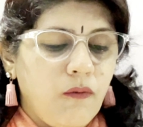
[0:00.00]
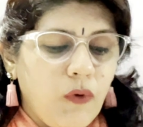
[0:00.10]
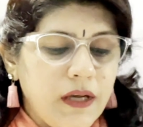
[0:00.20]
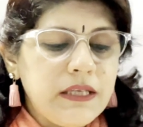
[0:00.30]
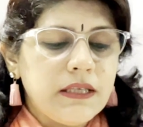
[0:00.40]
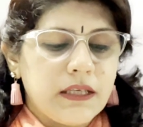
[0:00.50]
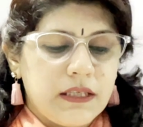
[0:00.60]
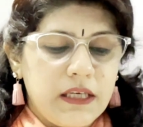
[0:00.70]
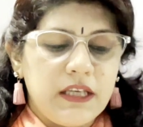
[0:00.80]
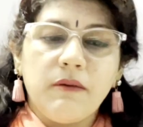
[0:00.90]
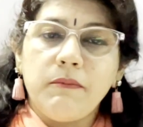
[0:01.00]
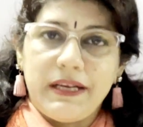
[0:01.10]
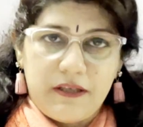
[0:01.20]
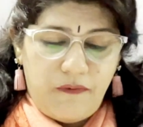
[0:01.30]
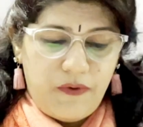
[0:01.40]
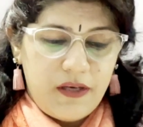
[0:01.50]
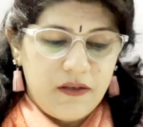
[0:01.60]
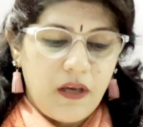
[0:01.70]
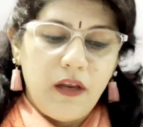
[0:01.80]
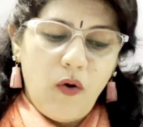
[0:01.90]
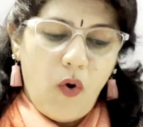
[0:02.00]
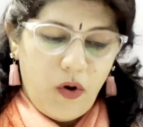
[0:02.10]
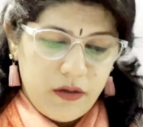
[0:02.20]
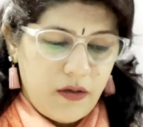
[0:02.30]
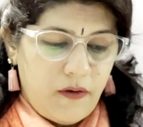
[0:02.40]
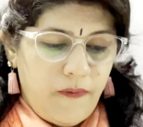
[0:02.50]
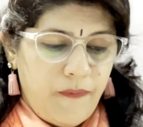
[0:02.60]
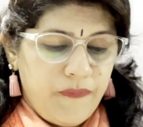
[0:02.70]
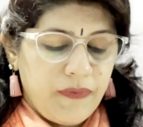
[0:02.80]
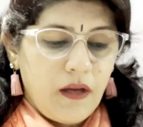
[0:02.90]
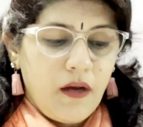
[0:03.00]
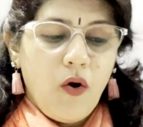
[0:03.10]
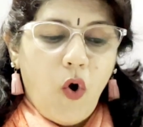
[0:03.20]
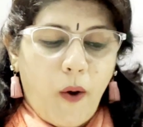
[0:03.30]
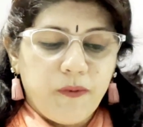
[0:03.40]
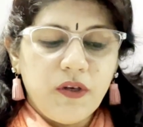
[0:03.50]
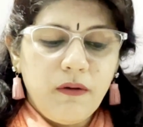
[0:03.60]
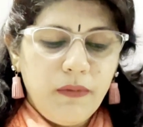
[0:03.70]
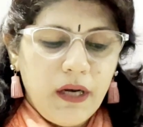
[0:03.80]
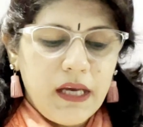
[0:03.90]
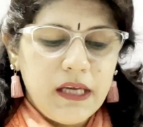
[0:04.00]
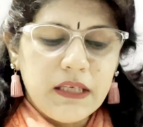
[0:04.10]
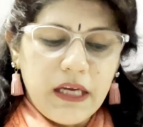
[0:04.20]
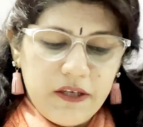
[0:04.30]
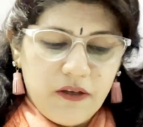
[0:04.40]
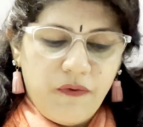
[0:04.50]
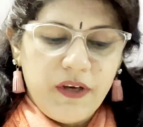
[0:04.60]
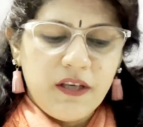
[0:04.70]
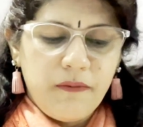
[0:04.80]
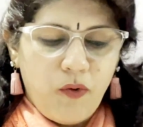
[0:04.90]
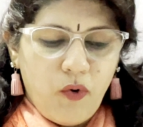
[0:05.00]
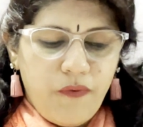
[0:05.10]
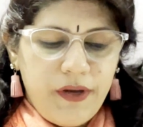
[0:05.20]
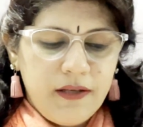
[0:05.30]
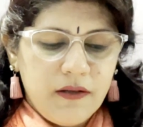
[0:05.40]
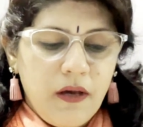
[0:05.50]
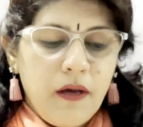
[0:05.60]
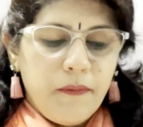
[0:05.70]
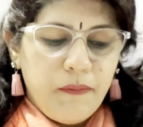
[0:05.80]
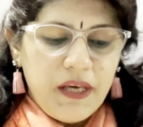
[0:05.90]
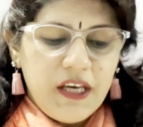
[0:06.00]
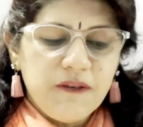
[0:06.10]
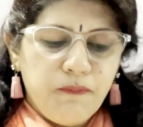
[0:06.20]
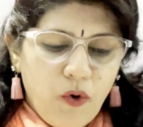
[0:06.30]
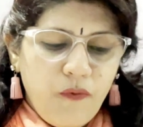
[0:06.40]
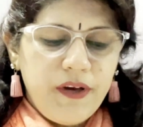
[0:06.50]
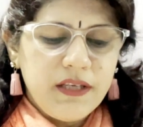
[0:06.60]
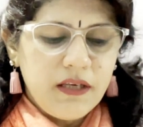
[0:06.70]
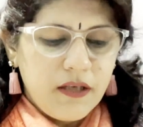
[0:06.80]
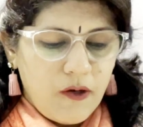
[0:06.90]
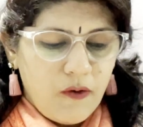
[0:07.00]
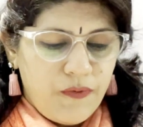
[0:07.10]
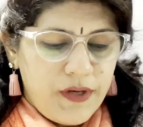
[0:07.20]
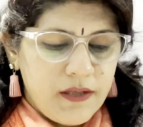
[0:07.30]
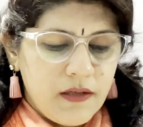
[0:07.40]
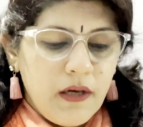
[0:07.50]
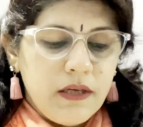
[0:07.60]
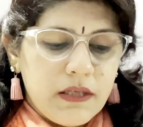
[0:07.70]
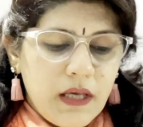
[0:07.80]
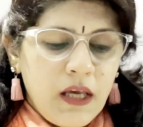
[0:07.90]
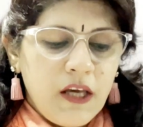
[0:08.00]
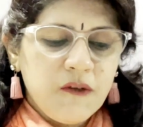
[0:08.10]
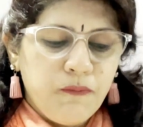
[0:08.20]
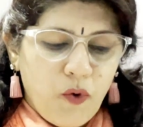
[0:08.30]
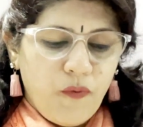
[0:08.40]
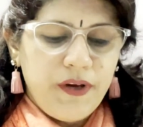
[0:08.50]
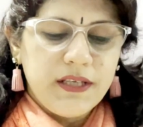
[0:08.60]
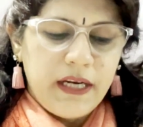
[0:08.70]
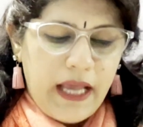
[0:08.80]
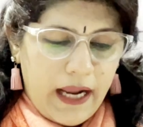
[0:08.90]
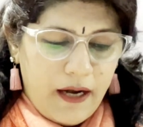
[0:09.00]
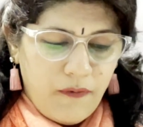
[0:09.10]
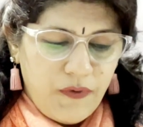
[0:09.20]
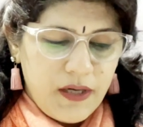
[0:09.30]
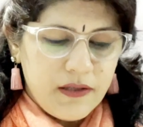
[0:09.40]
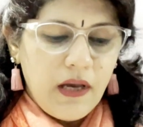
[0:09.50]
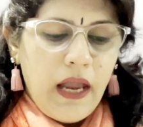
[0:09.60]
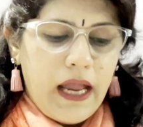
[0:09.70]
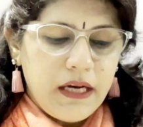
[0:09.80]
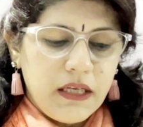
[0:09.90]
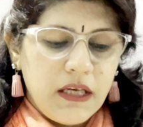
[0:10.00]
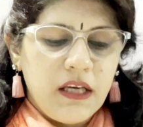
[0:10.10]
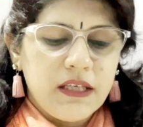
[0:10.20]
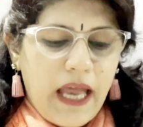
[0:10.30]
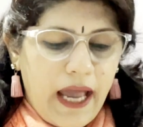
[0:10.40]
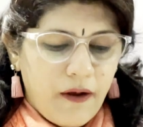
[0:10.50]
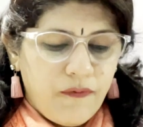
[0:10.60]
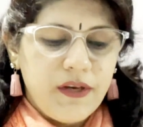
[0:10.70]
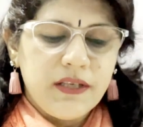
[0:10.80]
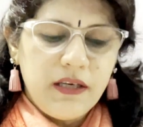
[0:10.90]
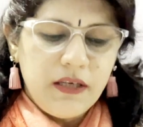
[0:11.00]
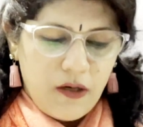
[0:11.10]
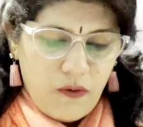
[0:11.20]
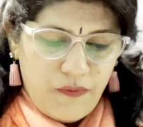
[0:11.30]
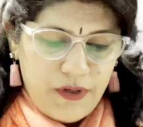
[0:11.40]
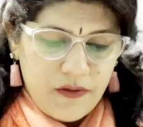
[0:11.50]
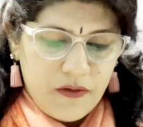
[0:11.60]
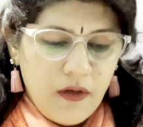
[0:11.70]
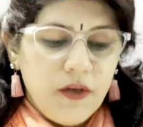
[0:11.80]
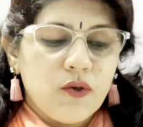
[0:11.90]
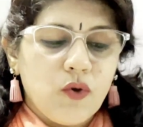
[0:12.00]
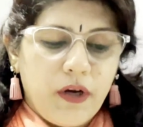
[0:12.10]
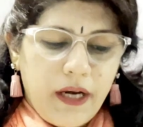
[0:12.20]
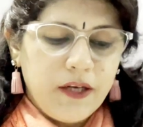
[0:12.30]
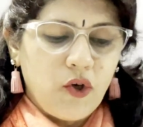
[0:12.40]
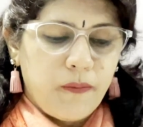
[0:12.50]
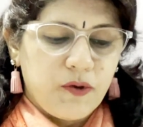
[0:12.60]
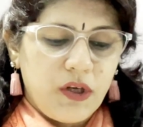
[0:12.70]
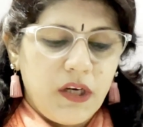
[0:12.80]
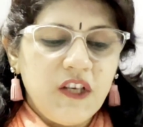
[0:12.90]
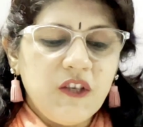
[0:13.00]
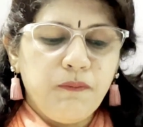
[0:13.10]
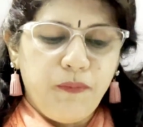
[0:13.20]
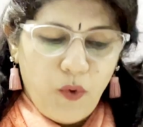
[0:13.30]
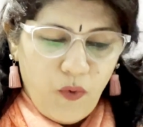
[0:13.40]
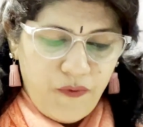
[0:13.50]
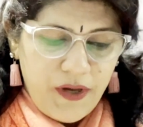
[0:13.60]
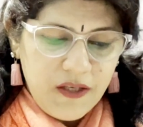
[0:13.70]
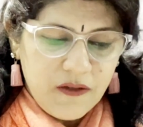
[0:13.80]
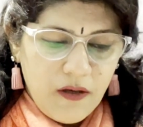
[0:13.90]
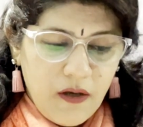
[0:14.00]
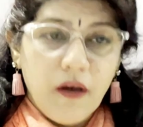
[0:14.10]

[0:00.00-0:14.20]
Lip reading: one succeeding metaphase in order. Option number A is interphase and prophase, B is prophase and telophase, C is prophase and anaphase and D is anaphase and telophase. So correct option is prophase